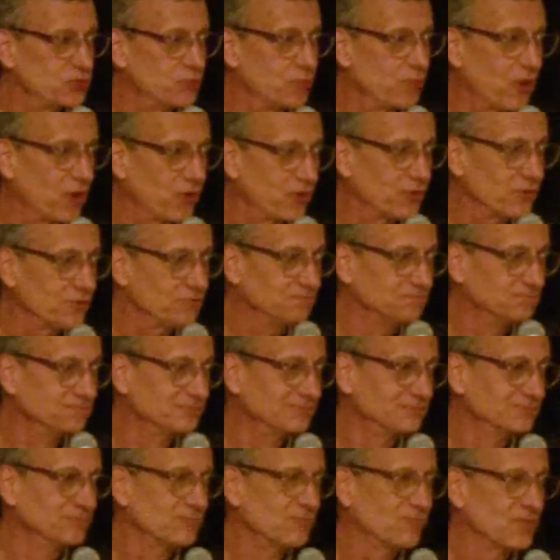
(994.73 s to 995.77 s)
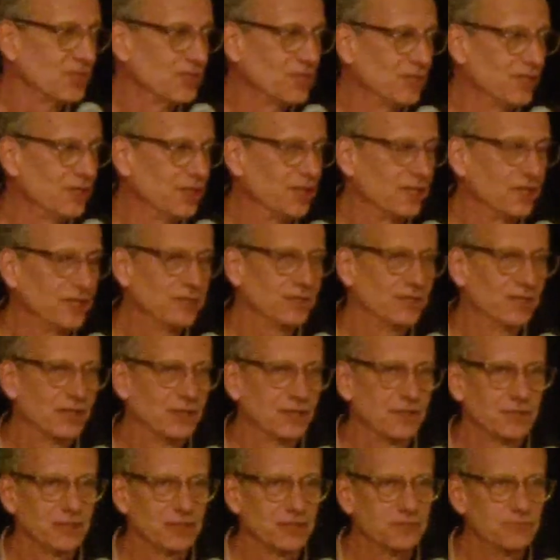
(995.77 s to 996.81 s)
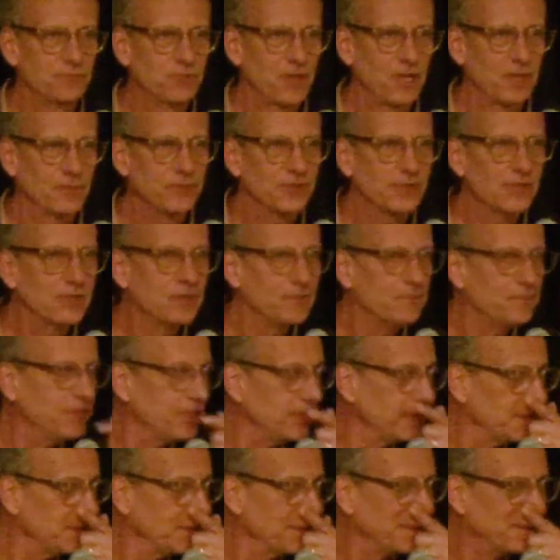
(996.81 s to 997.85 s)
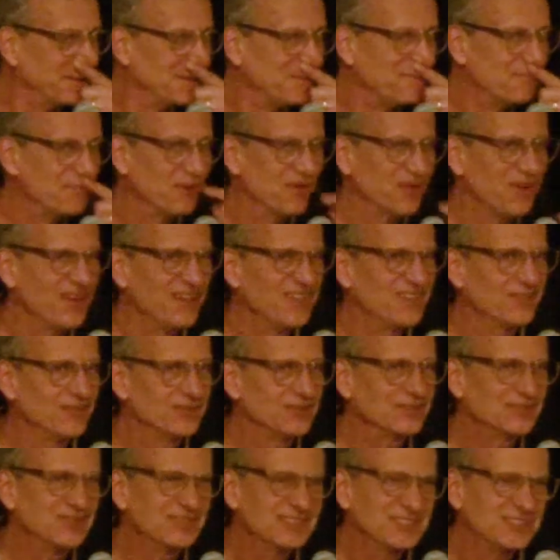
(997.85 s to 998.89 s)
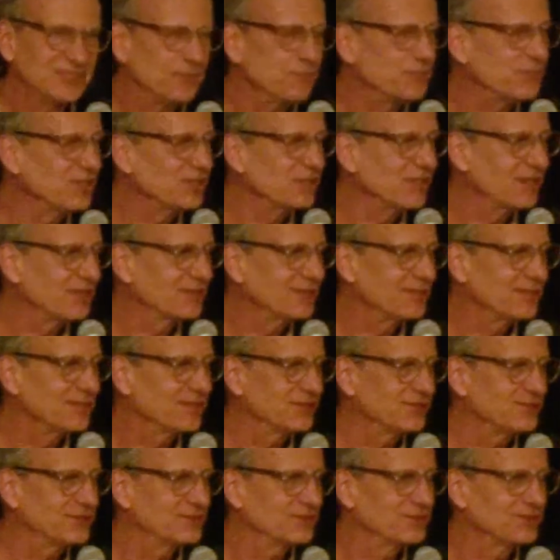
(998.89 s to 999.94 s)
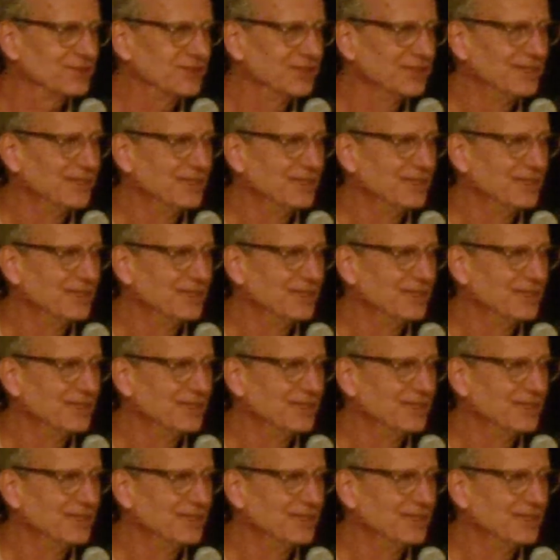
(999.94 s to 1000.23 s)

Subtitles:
tomorrow. And it's probably going to be perennial, something like this.